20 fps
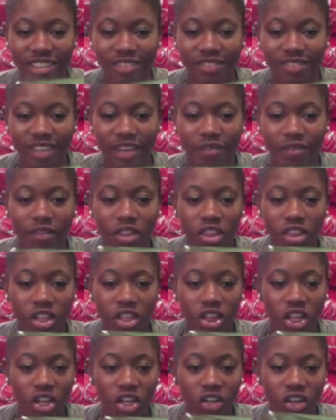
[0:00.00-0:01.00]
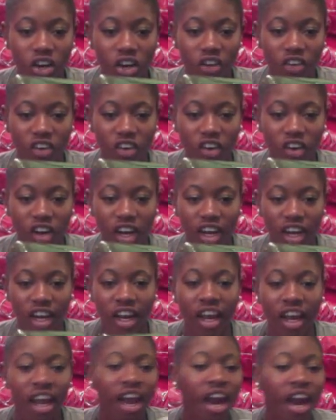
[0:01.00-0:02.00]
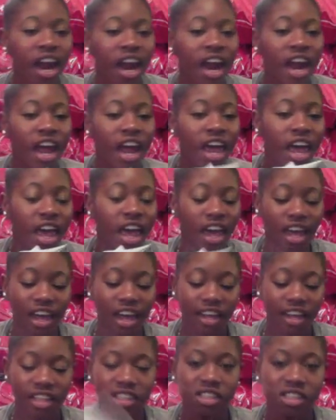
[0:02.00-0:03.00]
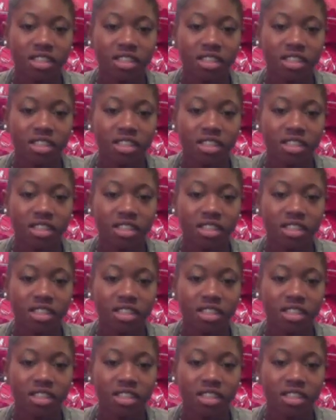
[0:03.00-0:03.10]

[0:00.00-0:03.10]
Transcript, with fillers: Yep, with the logo on it. And this is a